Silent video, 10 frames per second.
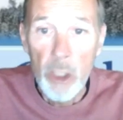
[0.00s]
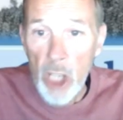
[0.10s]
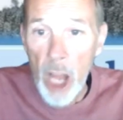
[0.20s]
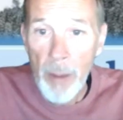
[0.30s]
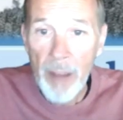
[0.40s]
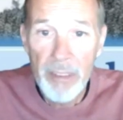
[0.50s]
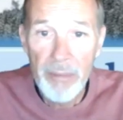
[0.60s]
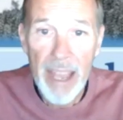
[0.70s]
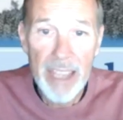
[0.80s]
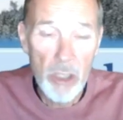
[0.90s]
You come off
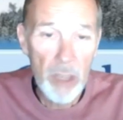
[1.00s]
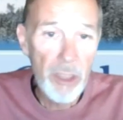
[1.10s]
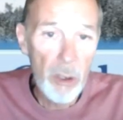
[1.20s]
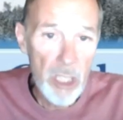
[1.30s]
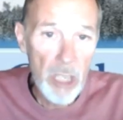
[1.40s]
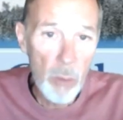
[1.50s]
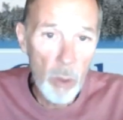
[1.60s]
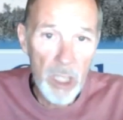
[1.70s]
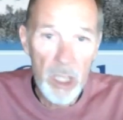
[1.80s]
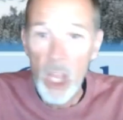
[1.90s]
the fast on Thursday
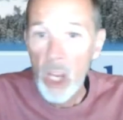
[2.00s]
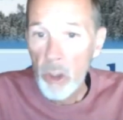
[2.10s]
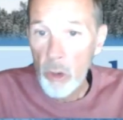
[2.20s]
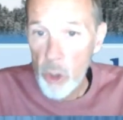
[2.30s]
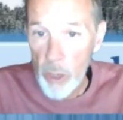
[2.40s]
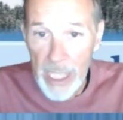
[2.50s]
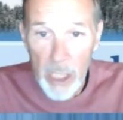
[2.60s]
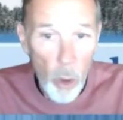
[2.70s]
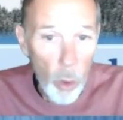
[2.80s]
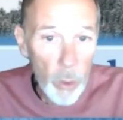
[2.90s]
morning. You're
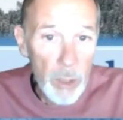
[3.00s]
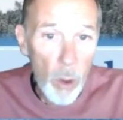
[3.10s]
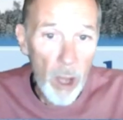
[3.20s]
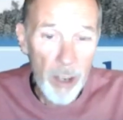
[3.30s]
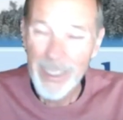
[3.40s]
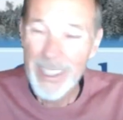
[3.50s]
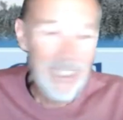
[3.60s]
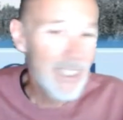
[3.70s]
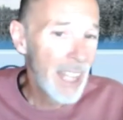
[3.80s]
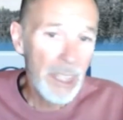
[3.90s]
drinking only water.
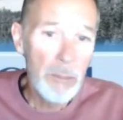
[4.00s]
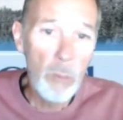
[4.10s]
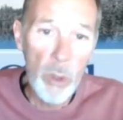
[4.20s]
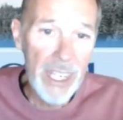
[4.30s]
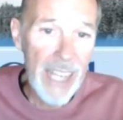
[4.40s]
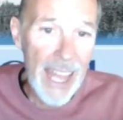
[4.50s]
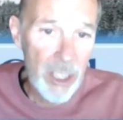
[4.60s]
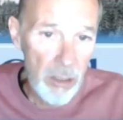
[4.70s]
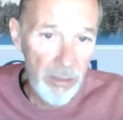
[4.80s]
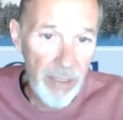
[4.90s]
This is nothing more than an
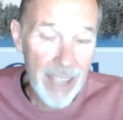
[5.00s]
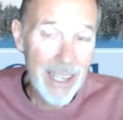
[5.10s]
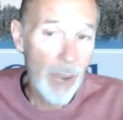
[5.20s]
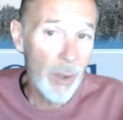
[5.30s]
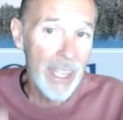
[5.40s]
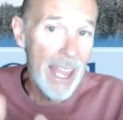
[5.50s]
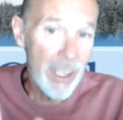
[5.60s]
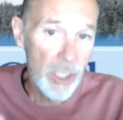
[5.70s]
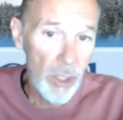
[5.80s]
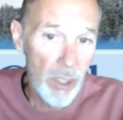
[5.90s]
Esther fast. Now, in
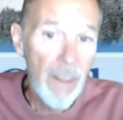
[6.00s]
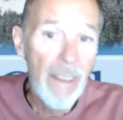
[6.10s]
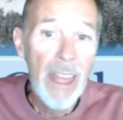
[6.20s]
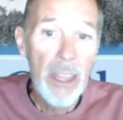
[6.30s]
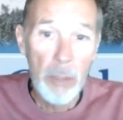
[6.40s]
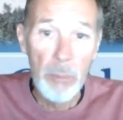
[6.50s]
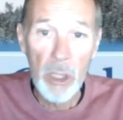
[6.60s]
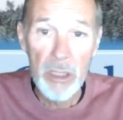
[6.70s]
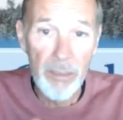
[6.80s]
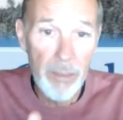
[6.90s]
Esther, the
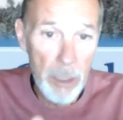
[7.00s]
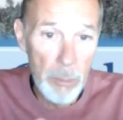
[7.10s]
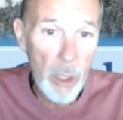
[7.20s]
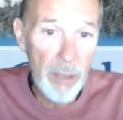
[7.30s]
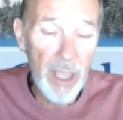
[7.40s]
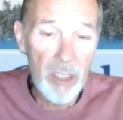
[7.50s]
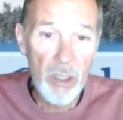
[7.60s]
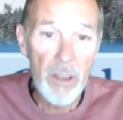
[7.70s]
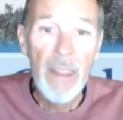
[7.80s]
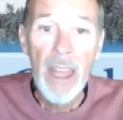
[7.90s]
book of
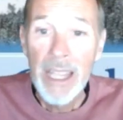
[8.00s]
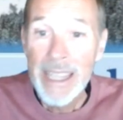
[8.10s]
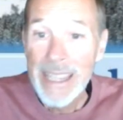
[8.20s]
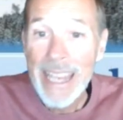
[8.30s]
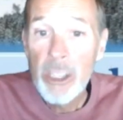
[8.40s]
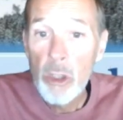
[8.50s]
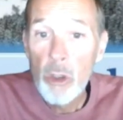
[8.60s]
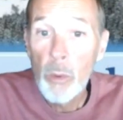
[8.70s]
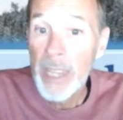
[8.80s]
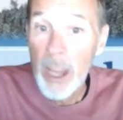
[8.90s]
Esther, they
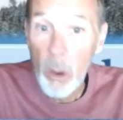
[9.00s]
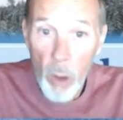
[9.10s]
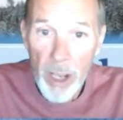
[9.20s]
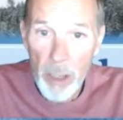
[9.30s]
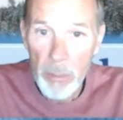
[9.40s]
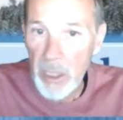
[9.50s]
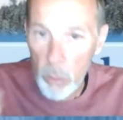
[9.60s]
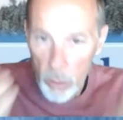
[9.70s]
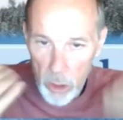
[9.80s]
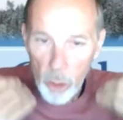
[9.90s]
do it without water, but the
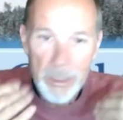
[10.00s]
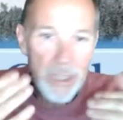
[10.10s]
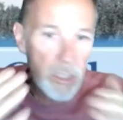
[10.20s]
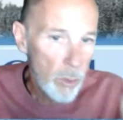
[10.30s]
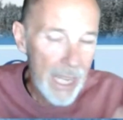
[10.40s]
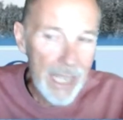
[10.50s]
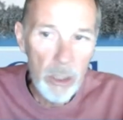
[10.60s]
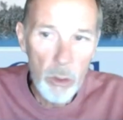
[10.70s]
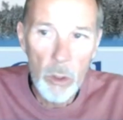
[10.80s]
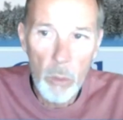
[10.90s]
Lord told me it's okay
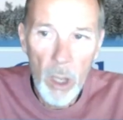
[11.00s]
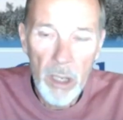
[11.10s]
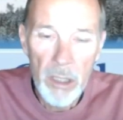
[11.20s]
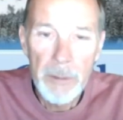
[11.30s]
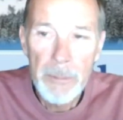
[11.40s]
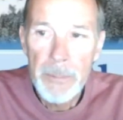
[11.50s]
to do it with water.